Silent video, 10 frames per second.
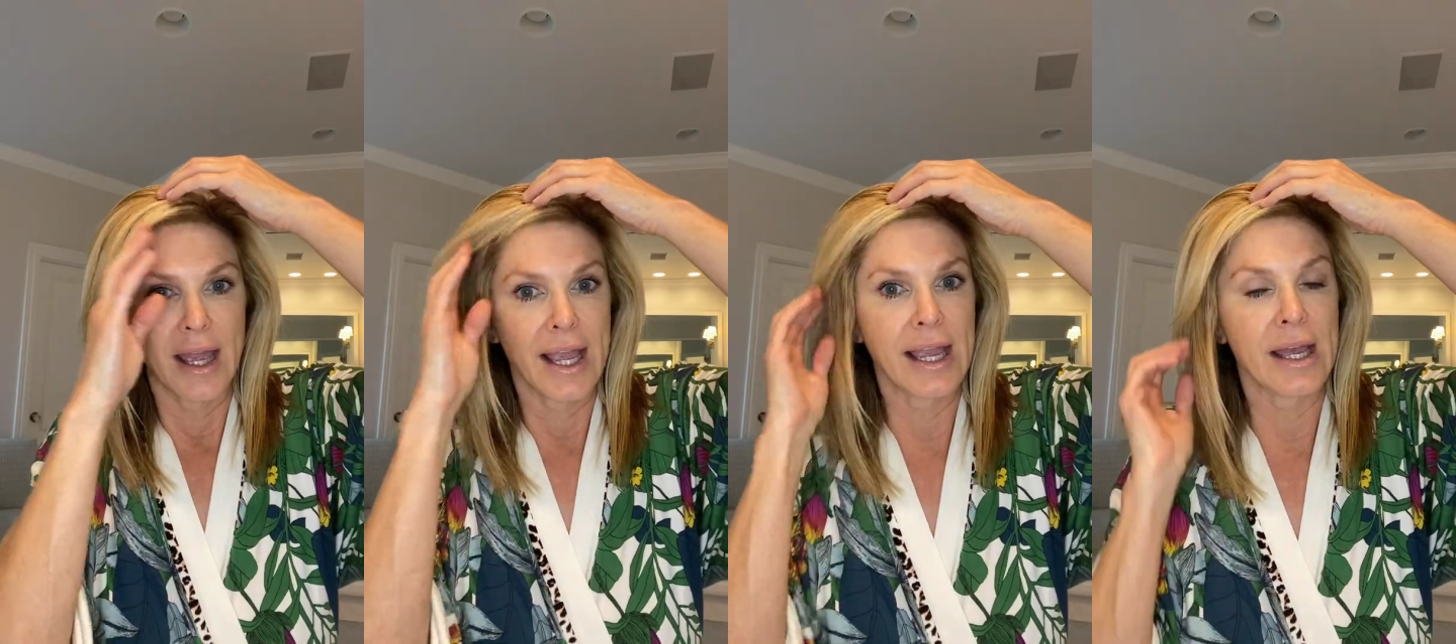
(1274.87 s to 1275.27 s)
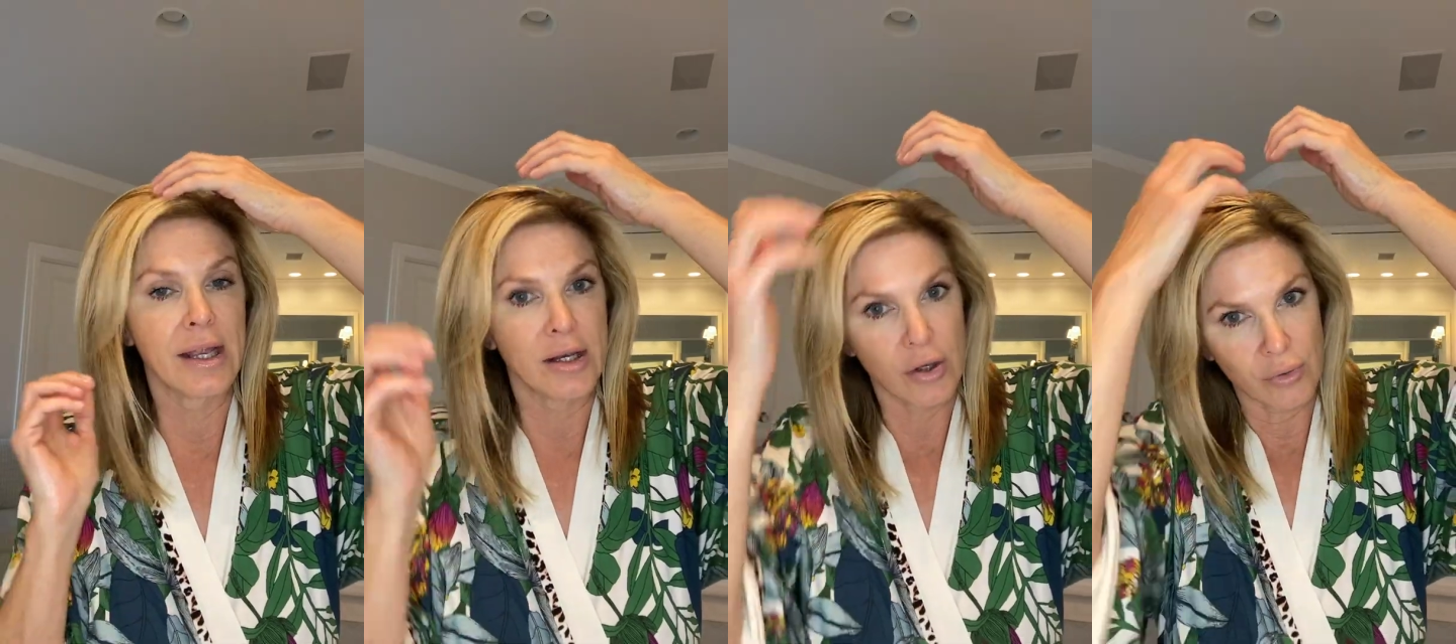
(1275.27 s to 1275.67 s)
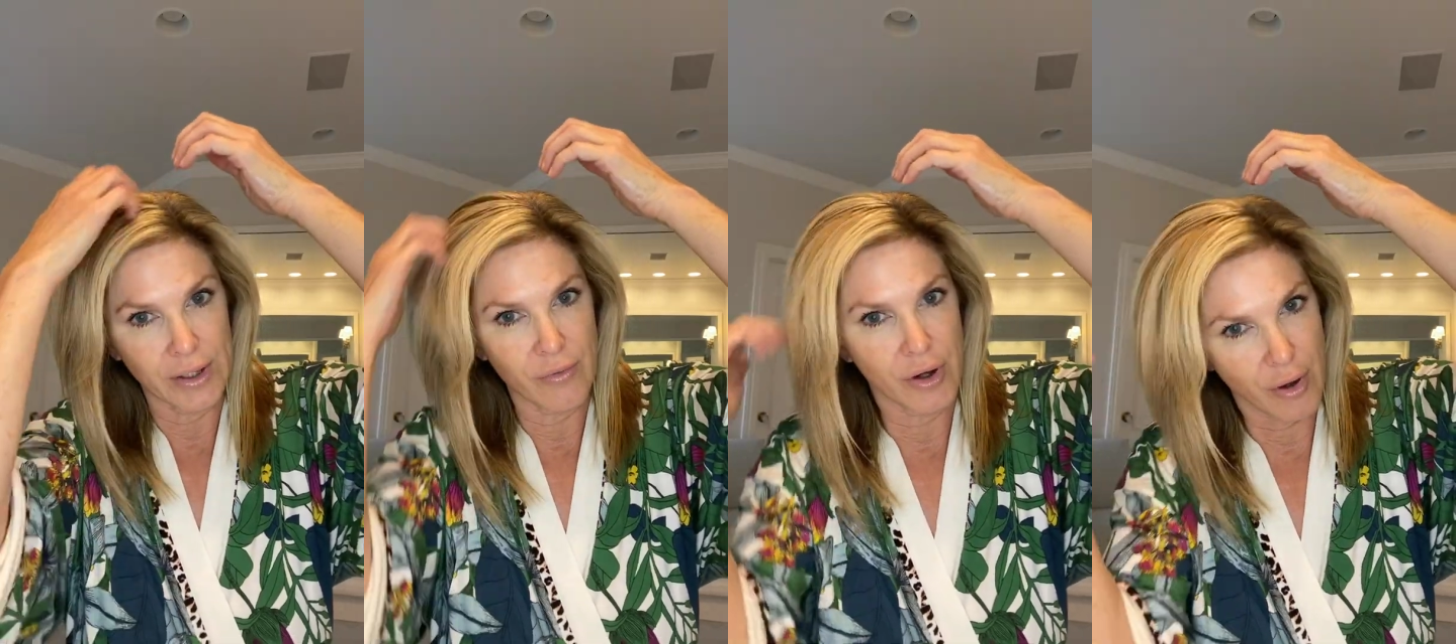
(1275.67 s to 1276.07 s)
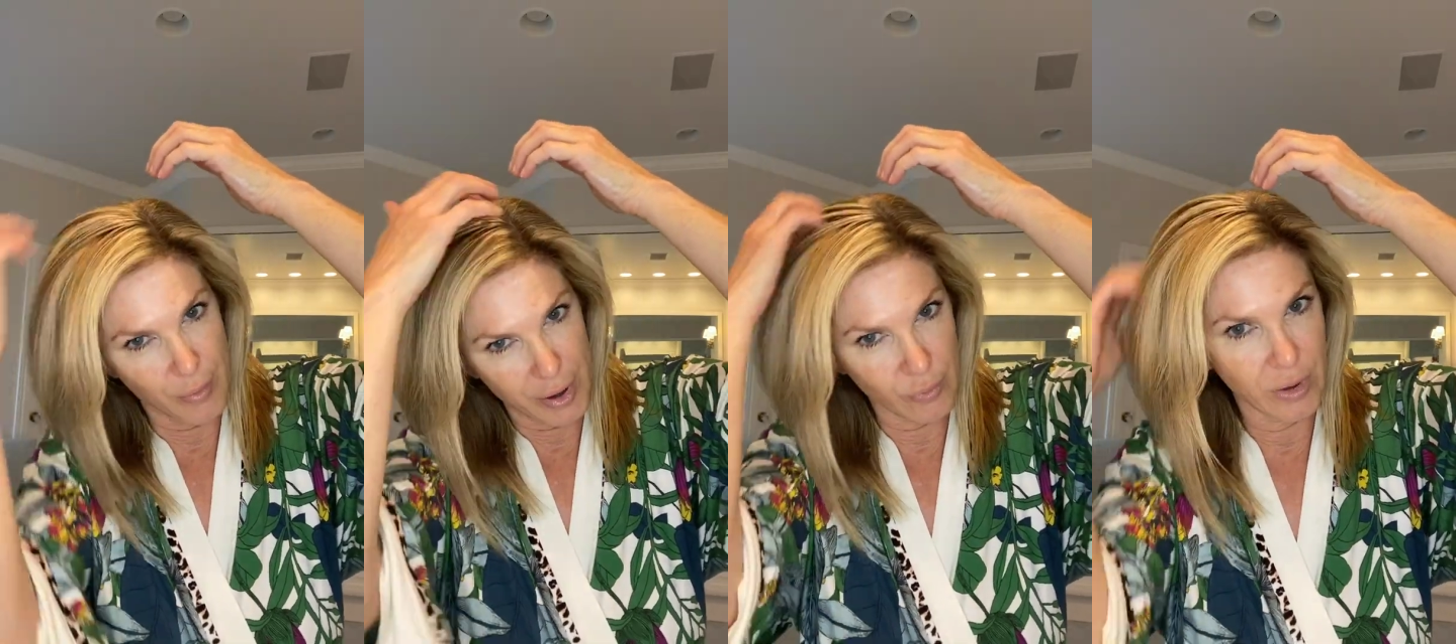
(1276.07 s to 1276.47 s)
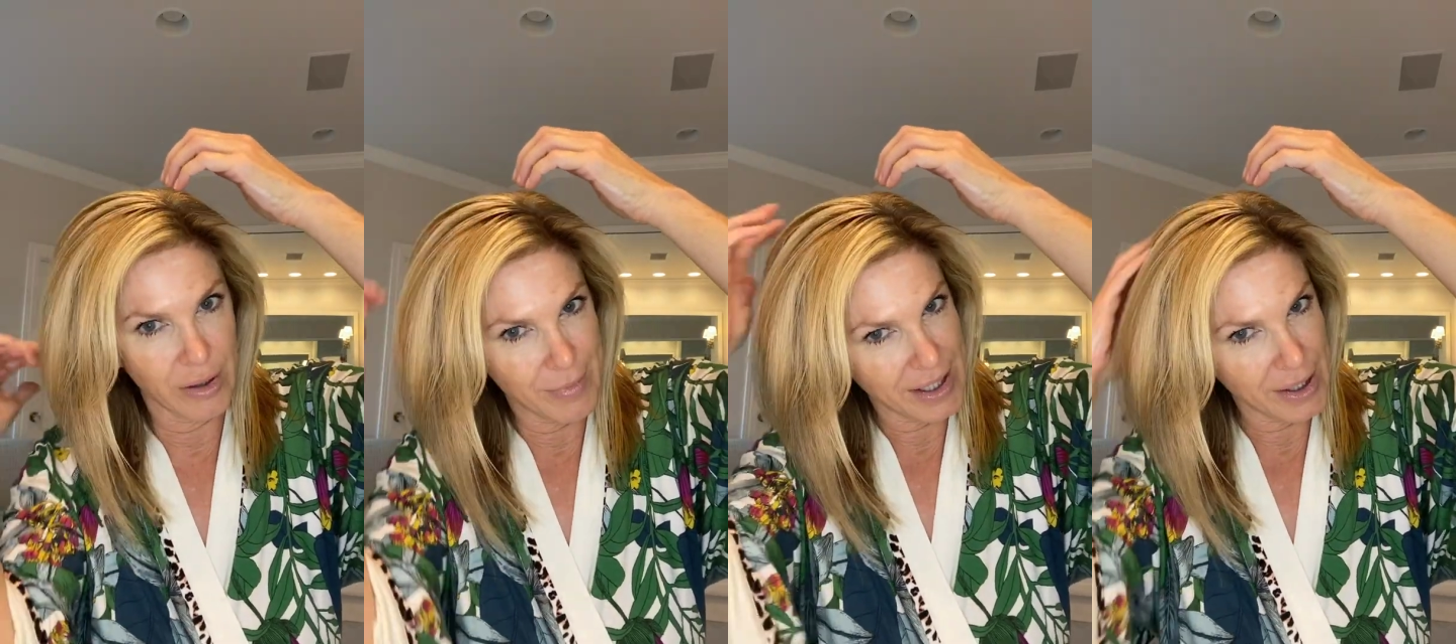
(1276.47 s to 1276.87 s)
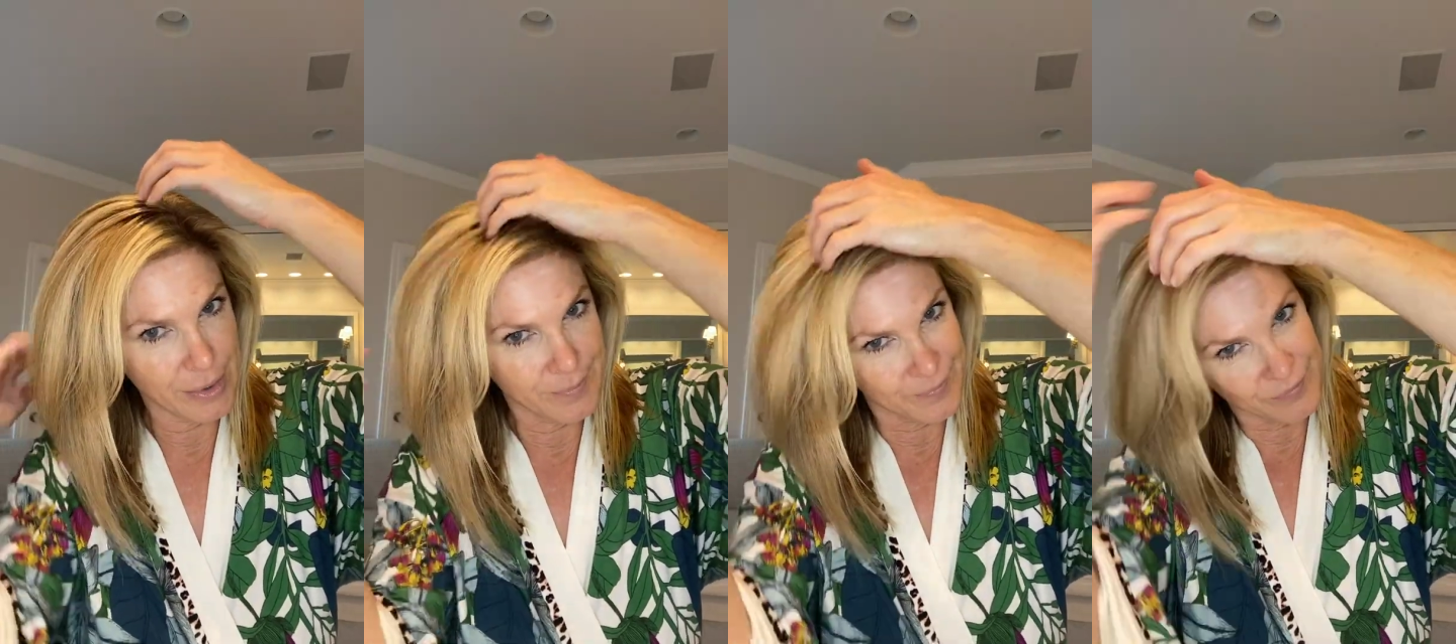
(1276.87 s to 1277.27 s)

and you'll never know I put oil in my hair.